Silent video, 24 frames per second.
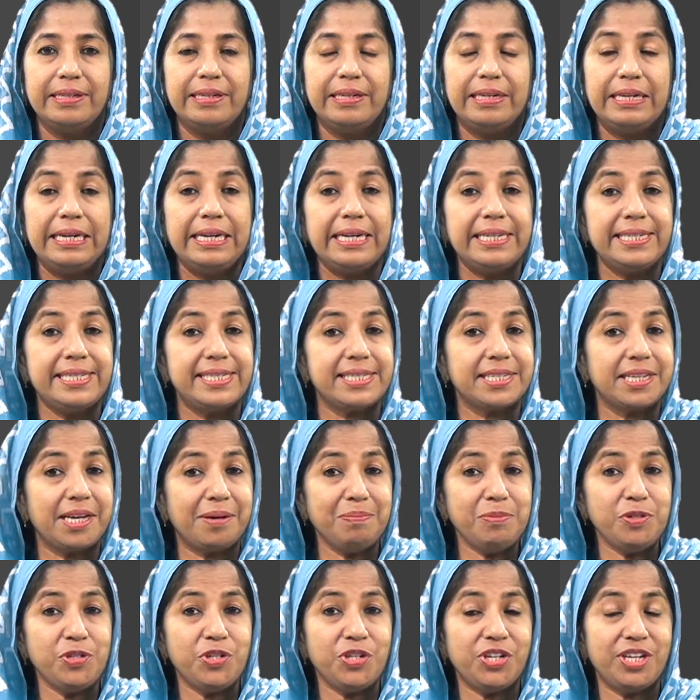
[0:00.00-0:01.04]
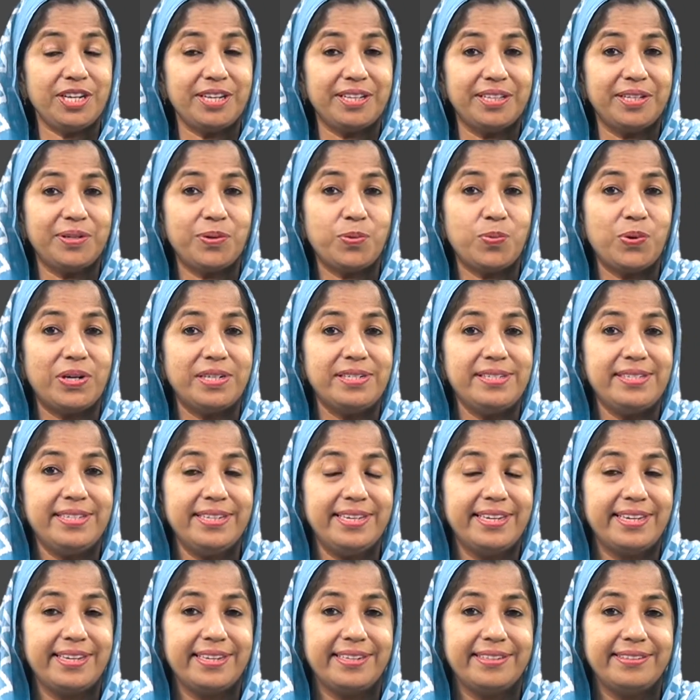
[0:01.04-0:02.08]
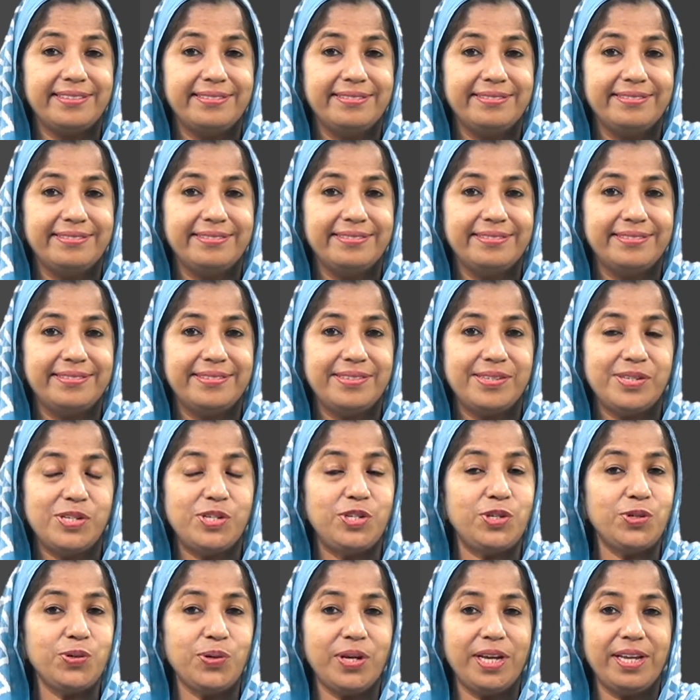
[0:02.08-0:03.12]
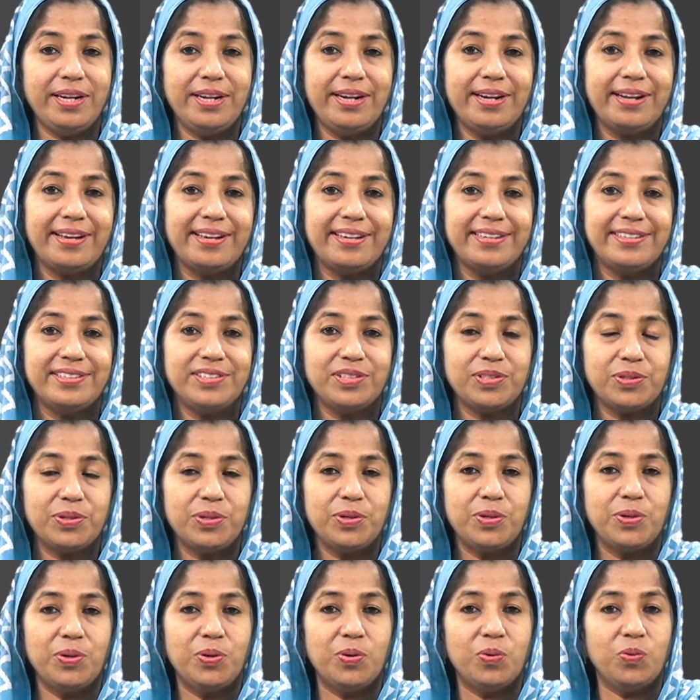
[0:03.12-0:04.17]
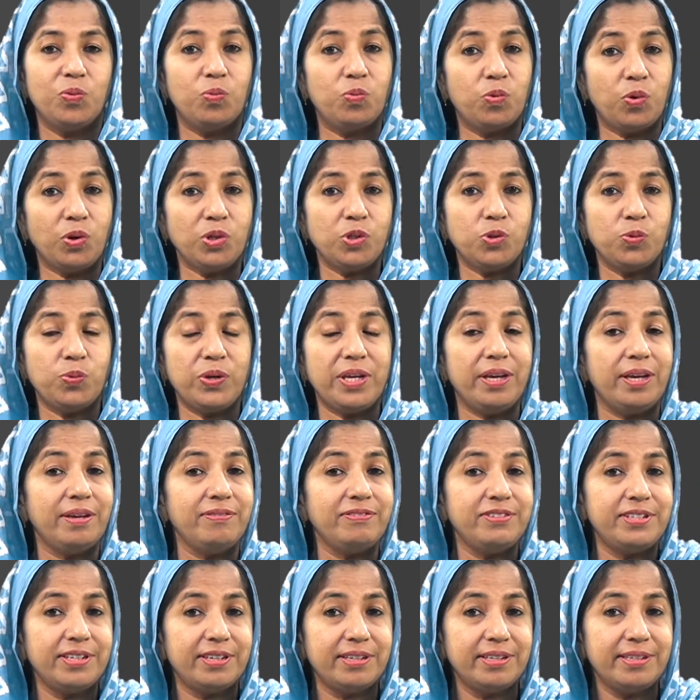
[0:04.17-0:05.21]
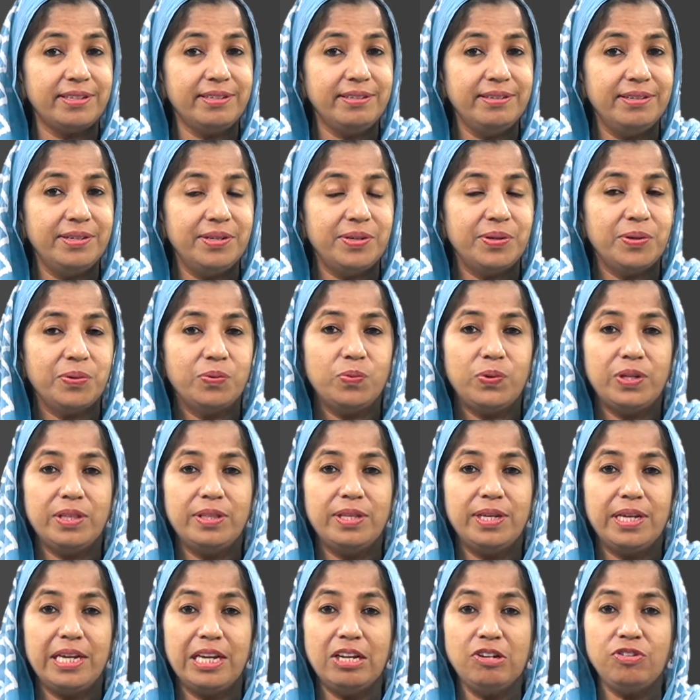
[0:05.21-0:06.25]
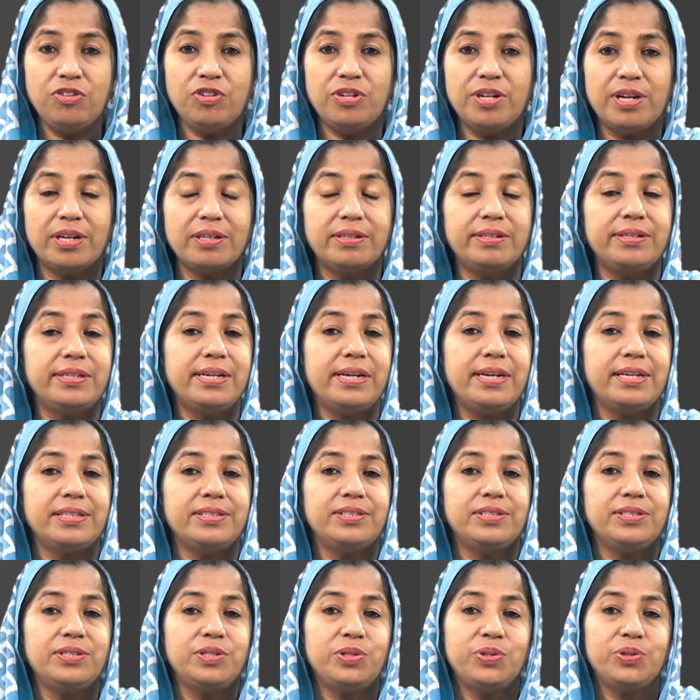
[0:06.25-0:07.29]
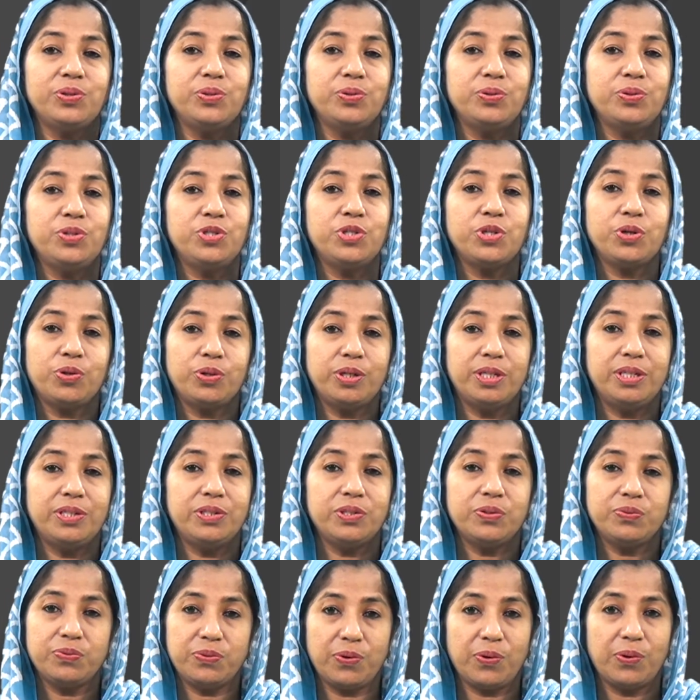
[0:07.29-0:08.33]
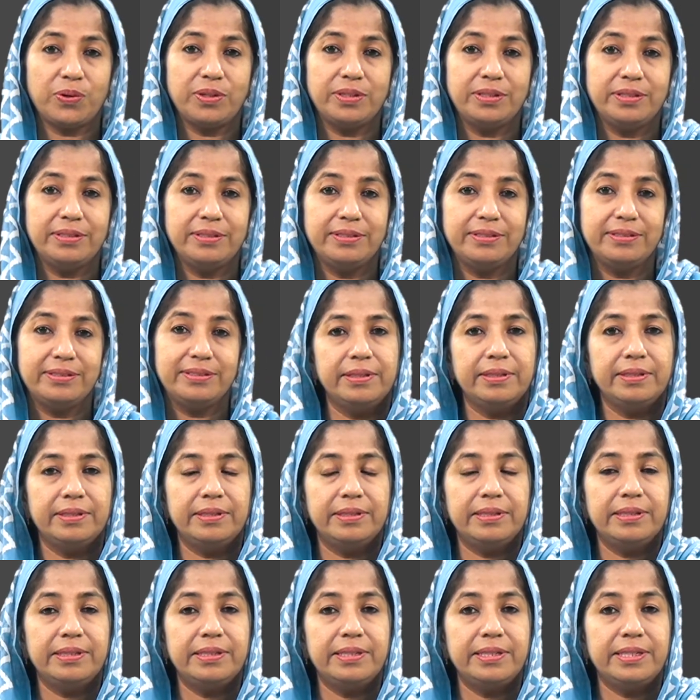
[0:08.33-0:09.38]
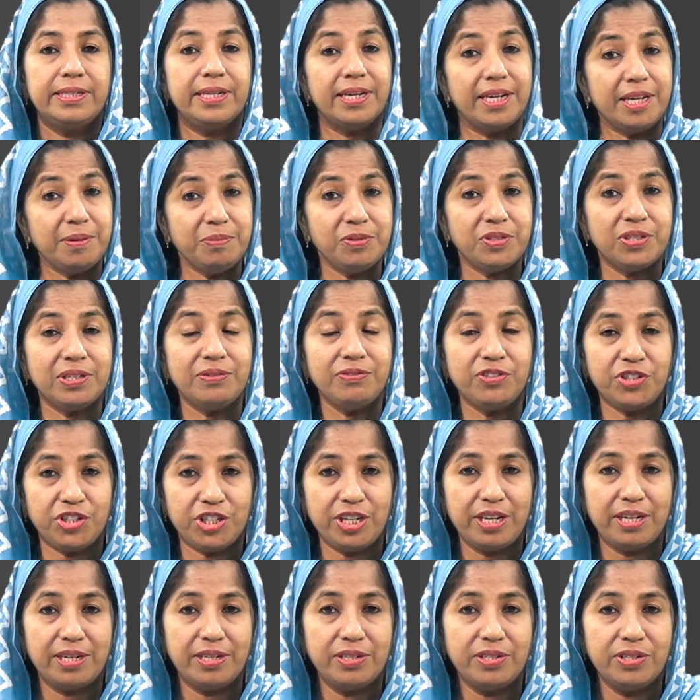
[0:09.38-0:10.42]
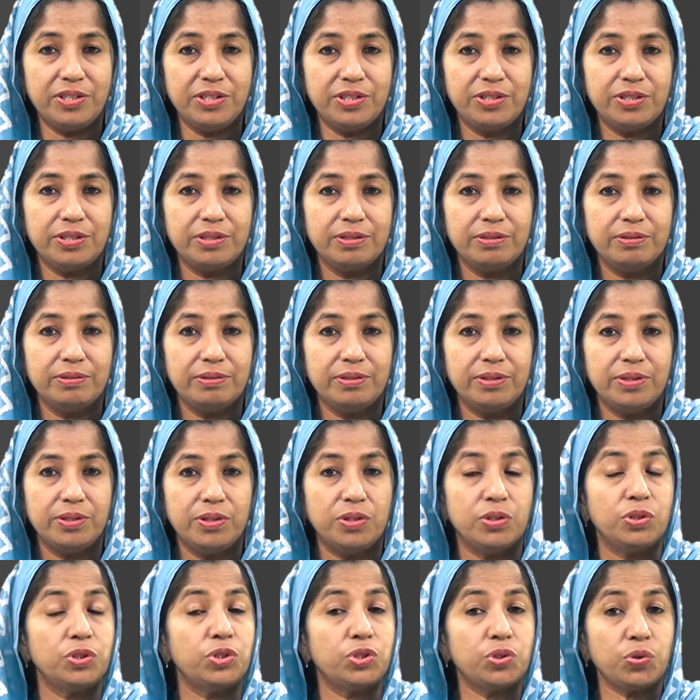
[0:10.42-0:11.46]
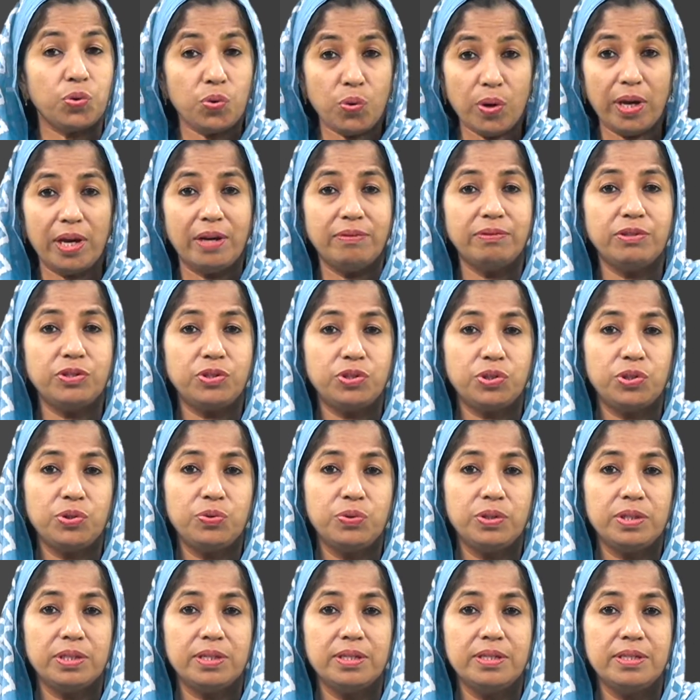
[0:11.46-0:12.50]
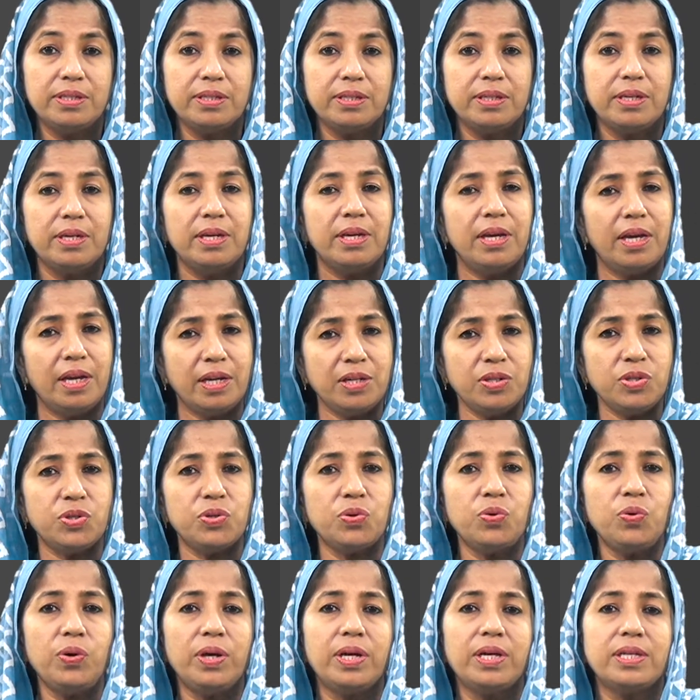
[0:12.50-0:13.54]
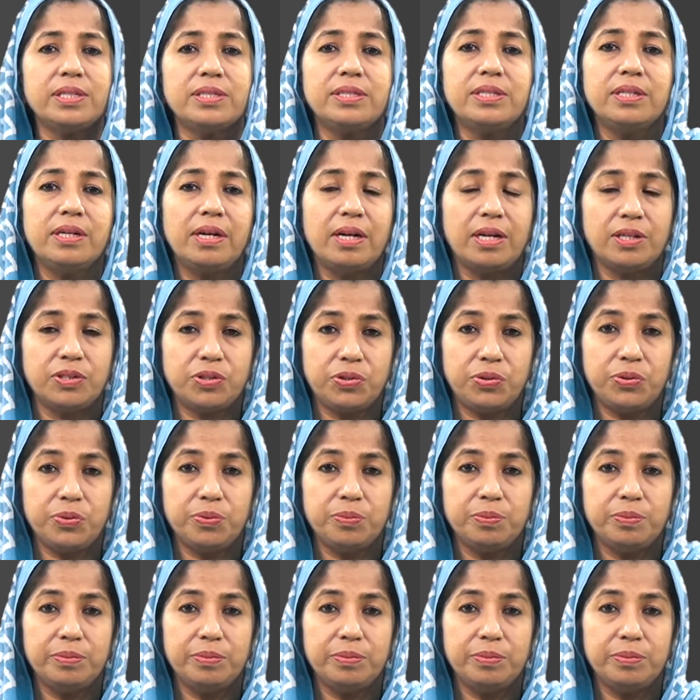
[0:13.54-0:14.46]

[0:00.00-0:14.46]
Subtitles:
let's come together once again to analyze what we have done with the introductory lesson to Geordie's fawn. Times have changed, so have the students, and so has the classroom.